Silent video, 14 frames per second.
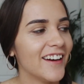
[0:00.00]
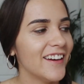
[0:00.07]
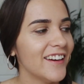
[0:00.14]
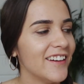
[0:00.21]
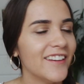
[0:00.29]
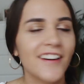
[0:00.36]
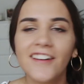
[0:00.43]
I
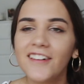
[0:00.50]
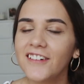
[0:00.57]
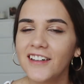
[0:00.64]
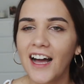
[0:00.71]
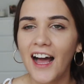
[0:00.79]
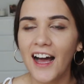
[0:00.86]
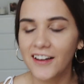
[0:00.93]
don't know
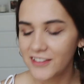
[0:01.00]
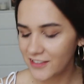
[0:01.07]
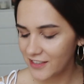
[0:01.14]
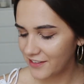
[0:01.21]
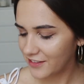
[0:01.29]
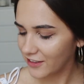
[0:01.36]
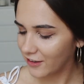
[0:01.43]
how
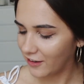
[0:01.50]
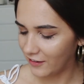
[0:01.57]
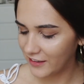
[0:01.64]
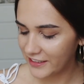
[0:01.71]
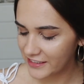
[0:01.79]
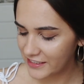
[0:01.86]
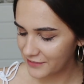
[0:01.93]
to even
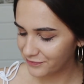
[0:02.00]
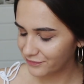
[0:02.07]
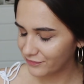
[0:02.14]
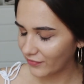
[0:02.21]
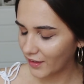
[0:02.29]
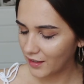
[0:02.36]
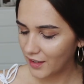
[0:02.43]
call it,
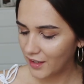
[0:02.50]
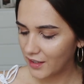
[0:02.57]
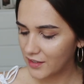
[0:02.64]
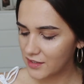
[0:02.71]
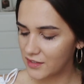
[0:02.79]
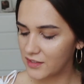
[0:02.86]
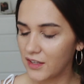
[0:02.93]

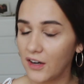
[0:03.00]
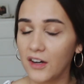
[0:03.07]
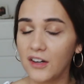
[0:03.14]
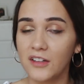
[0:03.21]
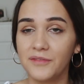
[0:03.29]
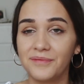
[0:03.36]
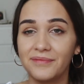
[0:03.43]

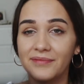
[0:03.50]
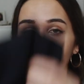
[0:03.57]
so